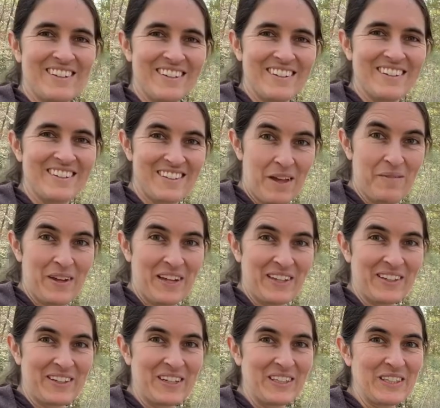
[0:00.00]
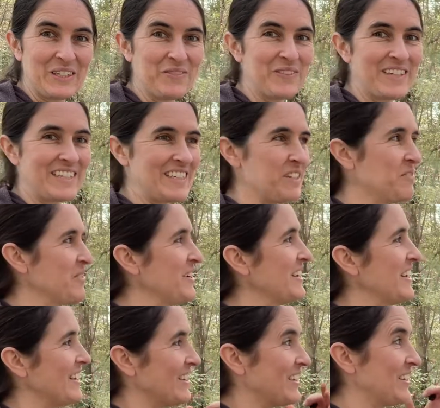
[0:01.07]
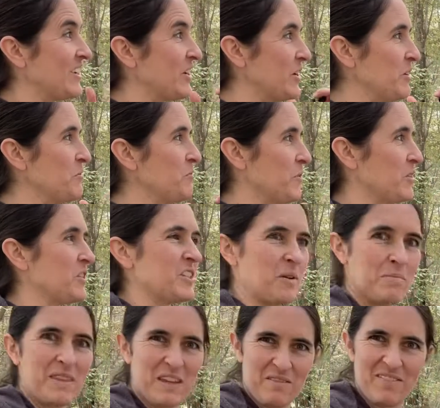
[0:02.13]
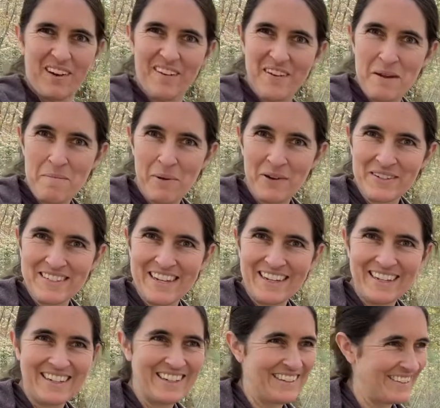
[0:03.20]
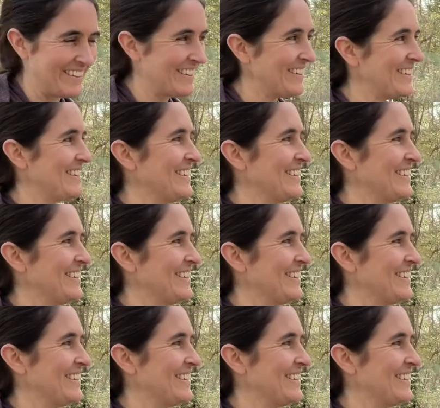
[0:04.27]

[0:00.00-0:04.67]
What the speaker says: Does that make it look a little bit different and good for something very particular?